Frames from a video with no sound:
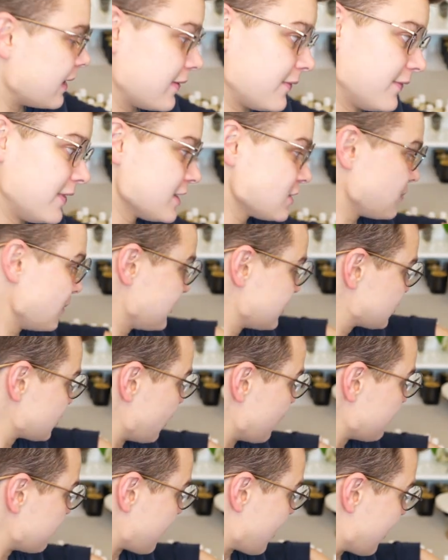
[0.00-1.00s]
this one
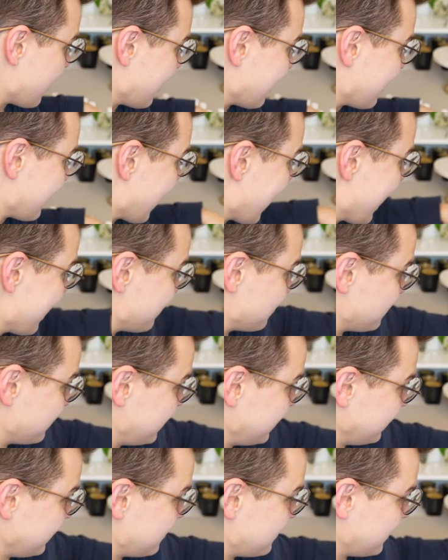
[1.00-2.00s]
so far I
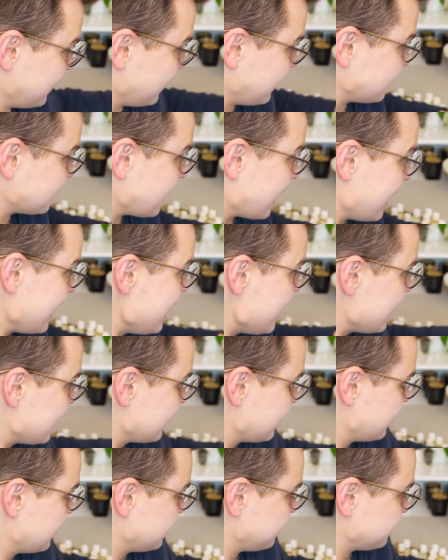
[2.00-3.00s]
really, really like.
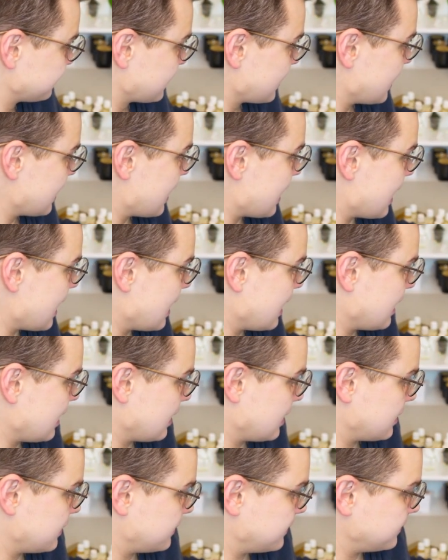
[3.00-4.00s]

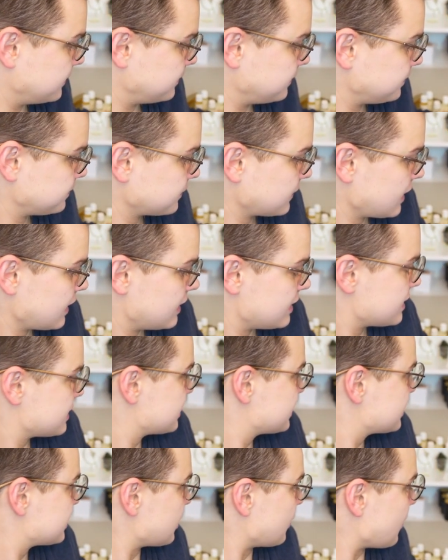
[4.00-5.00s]
Um,
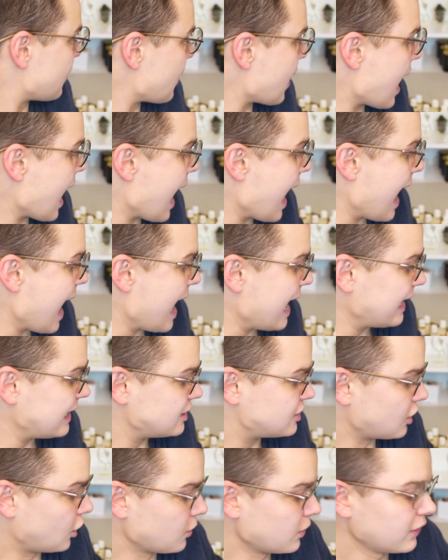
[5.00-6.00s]
so I
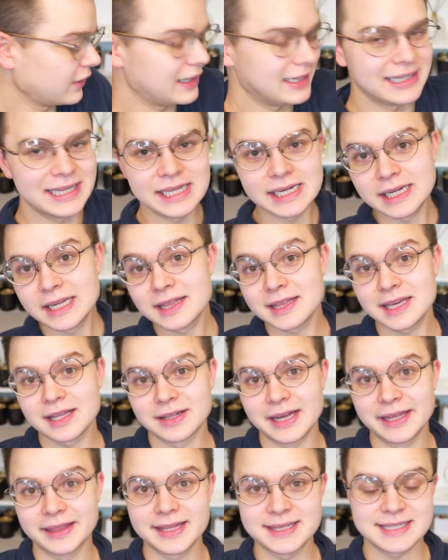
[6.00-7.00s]
don't really need anything
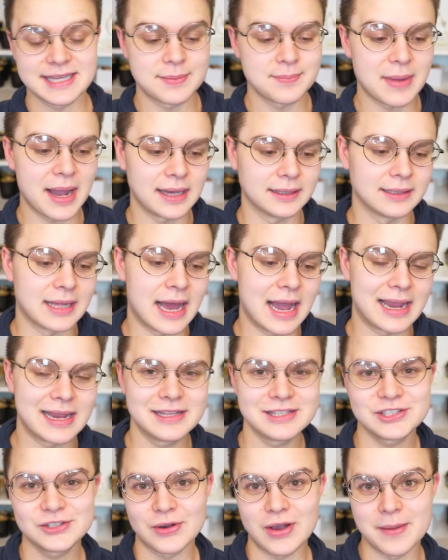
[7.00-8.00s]
like this in my
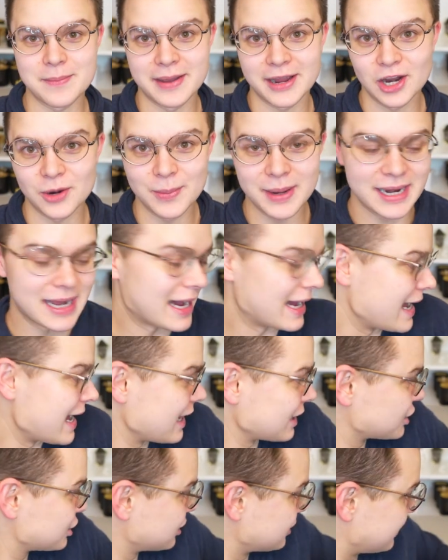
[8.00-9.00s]
line, so I may or may not
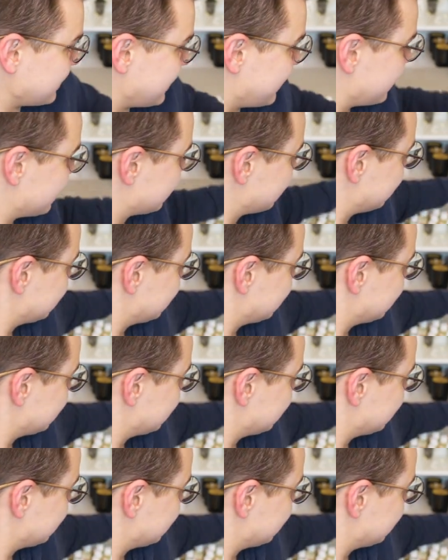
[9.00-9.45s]
actually